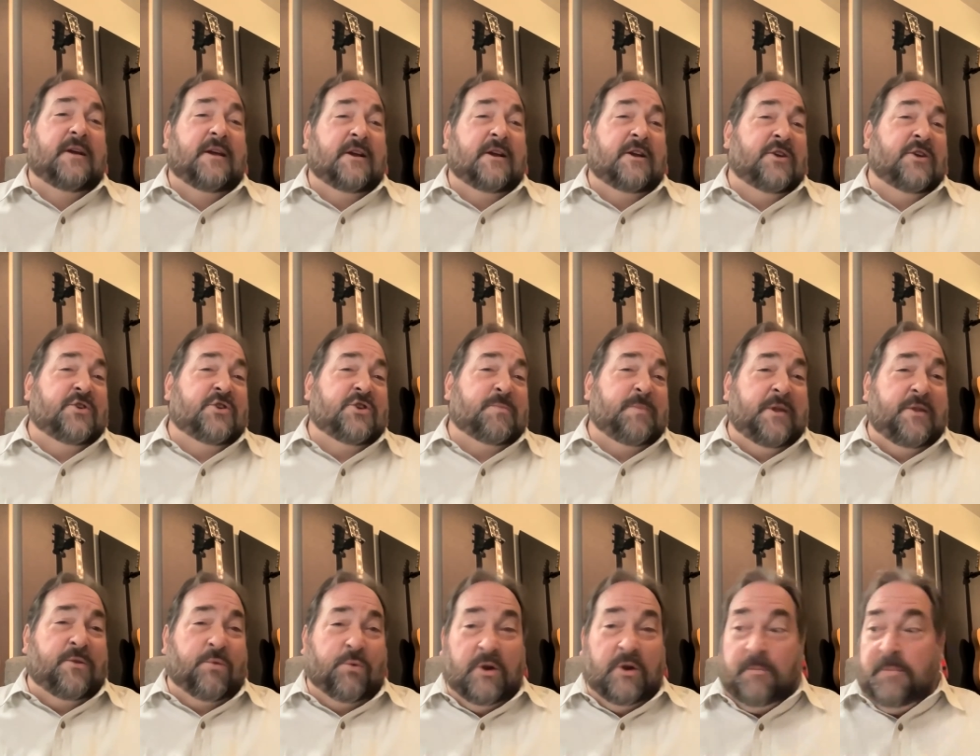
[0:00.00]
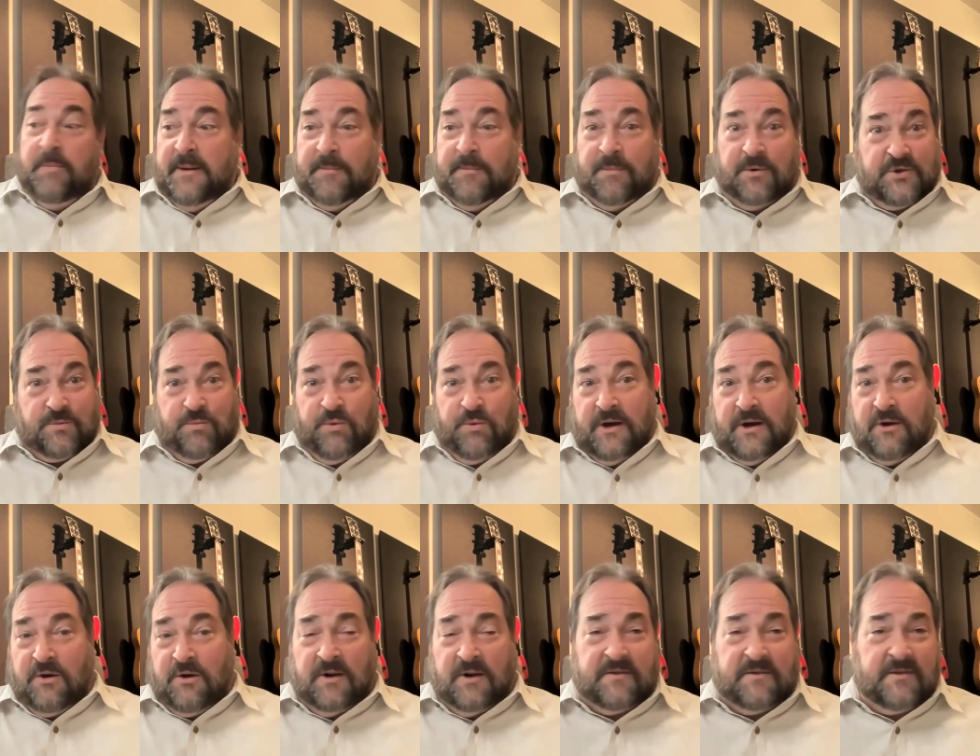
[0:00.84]
It could just be three people
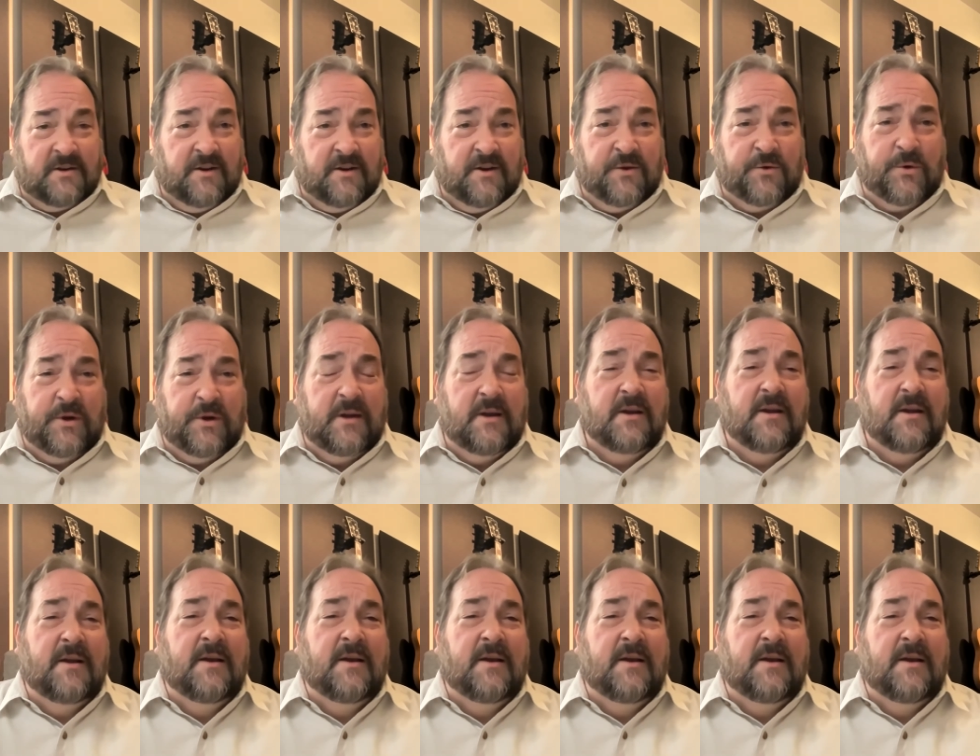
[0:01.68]
spread across the country.